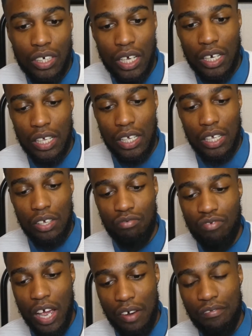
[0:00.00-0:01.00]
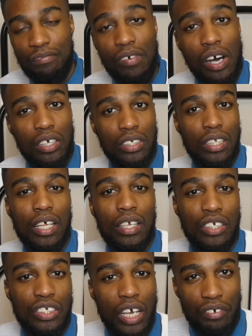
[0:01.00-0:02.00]
and he ran faster than
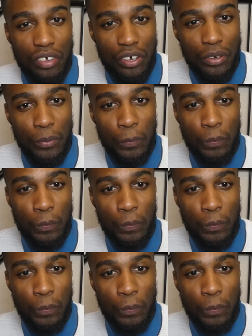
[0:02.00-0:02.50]
the chariot,